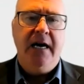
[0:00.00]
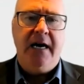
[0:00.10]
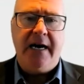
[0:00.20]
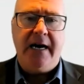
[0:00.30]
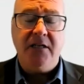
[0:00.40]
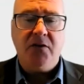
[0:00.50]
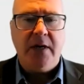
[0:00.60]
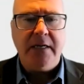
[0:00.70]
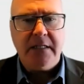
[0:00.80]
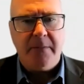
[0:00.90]
uh, and it's
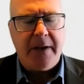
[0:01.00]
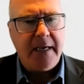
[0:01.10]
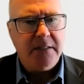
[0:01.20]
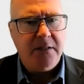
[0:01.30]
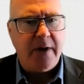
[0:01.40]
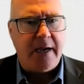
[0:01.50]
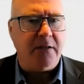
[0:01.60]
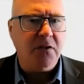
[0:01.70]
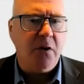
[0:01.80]
great to get paid to wait.